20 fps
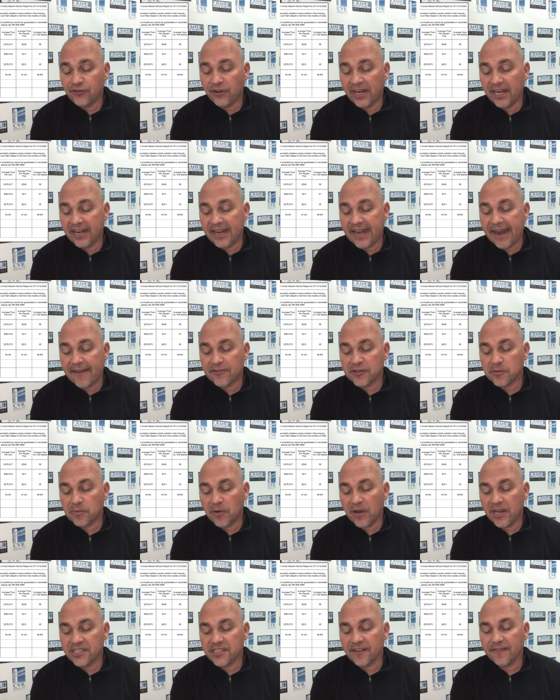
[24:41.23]
an average
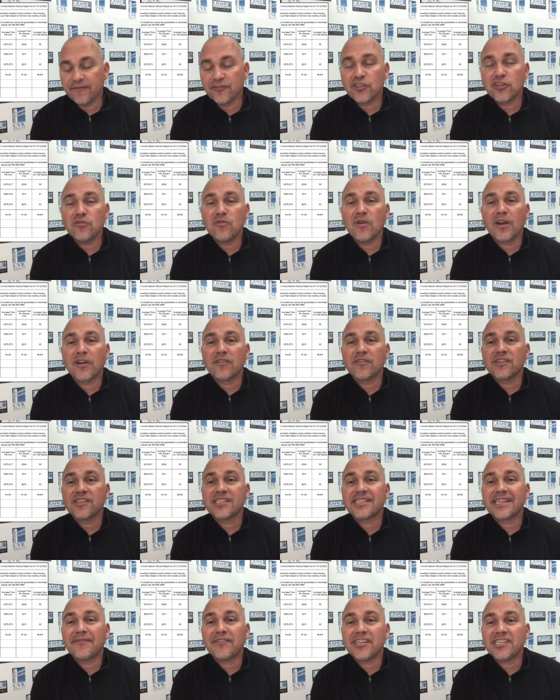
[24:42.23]
price of
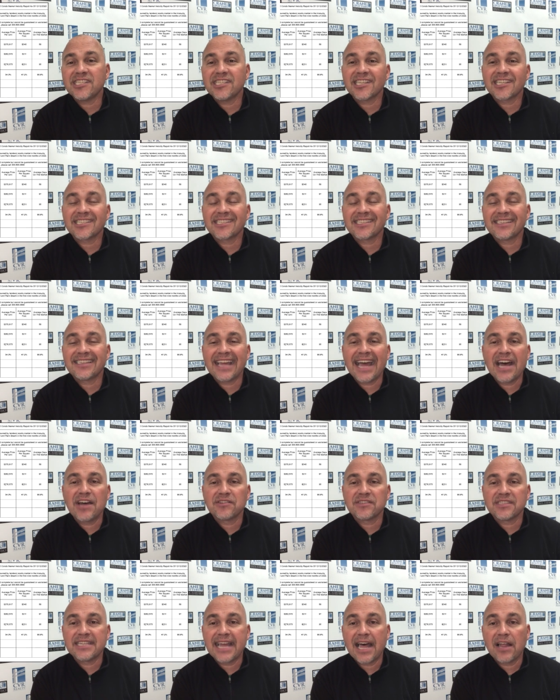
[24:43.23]

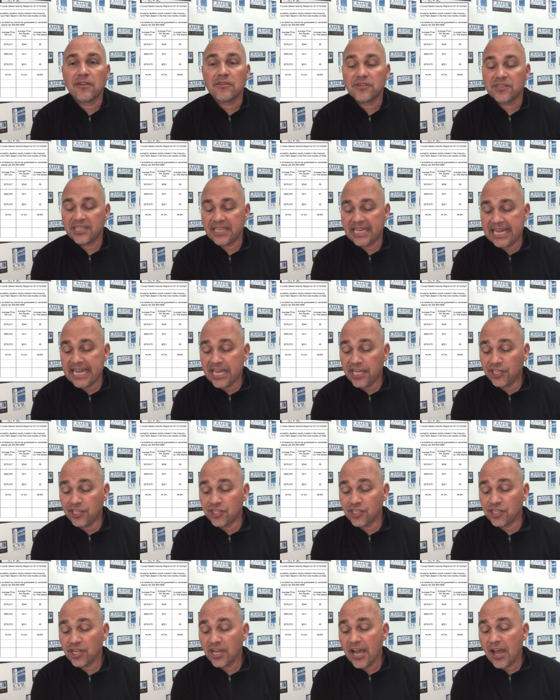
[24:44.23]
$276,000
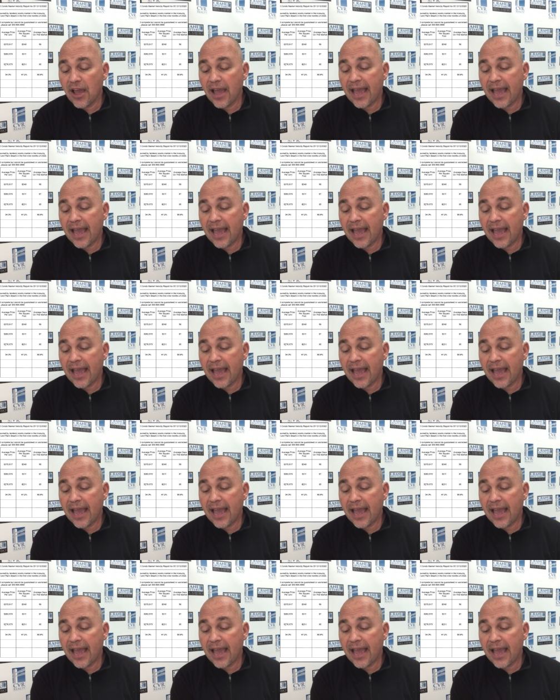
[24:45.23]
each,